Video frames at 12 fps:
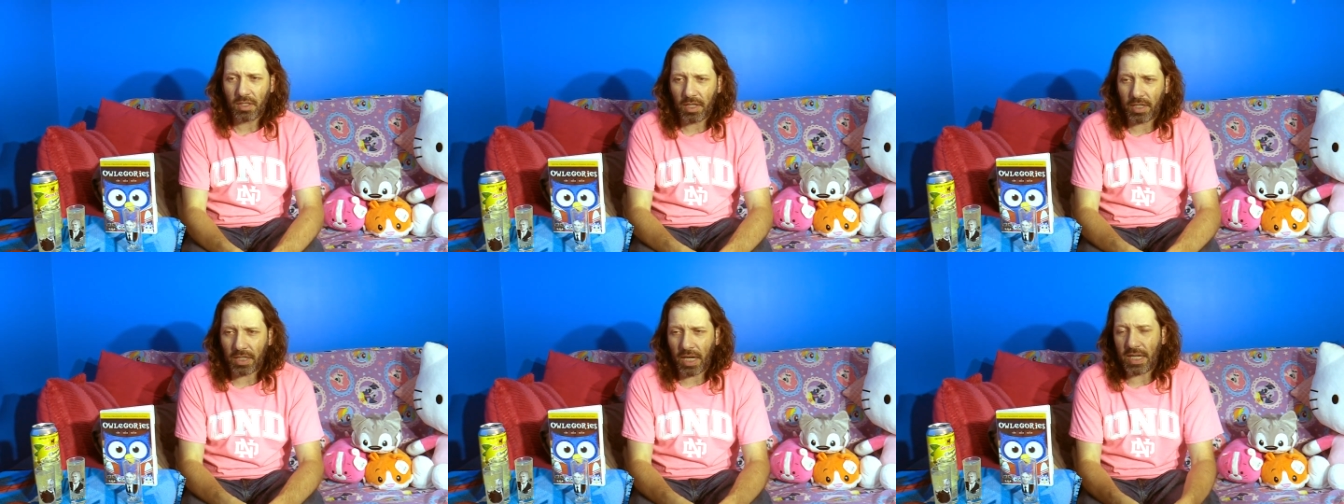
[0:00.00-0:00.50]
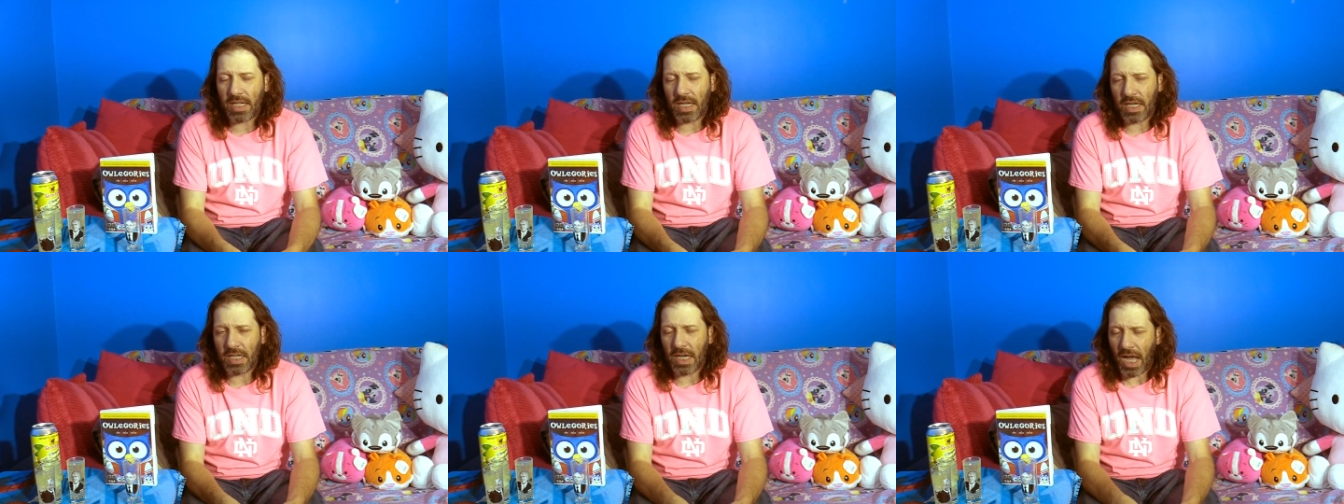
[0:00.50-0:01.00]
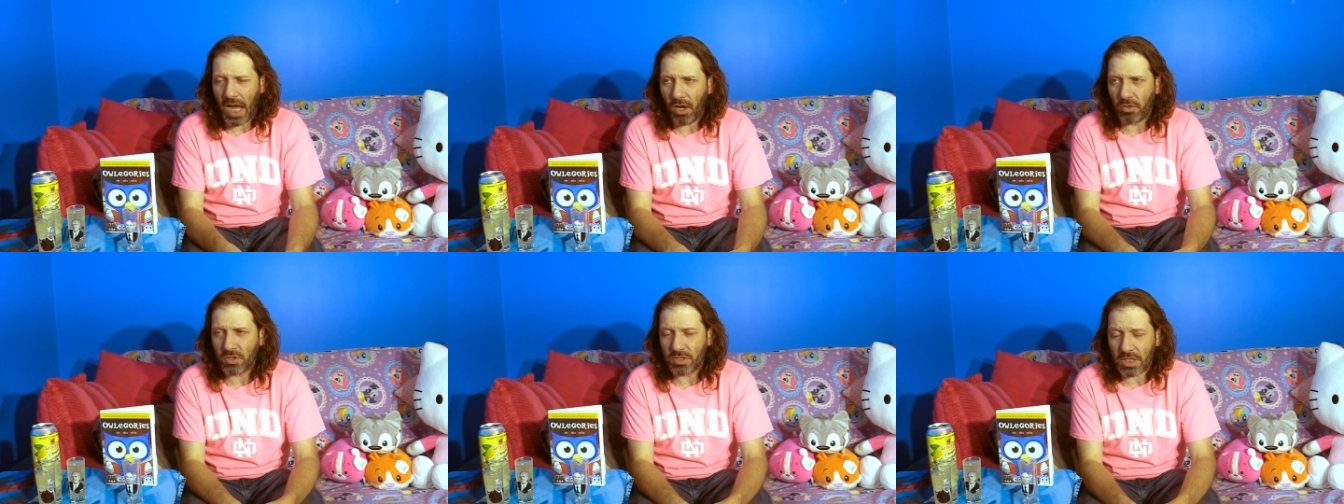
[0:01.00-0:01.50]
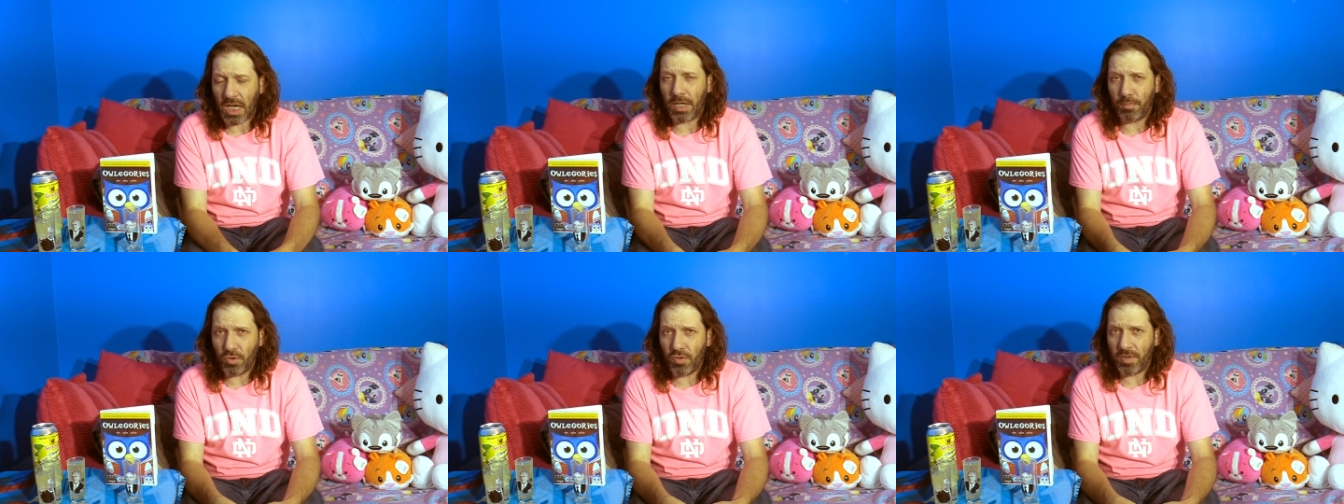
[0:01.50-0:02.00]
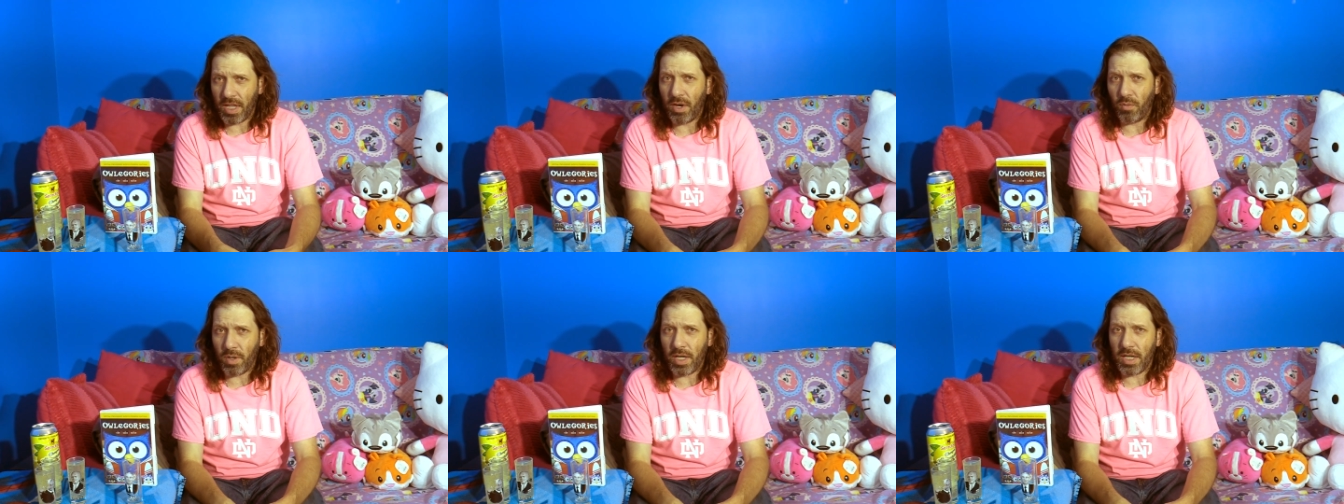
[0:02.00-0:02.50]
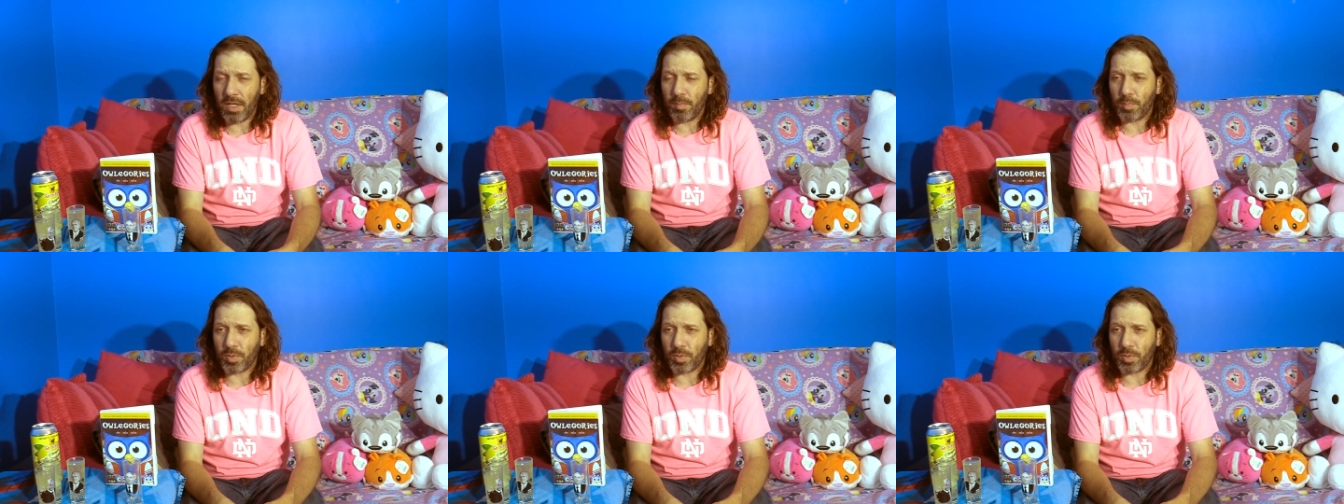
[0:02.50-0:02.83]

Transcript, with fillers: Like I get it, owls kind of move that way,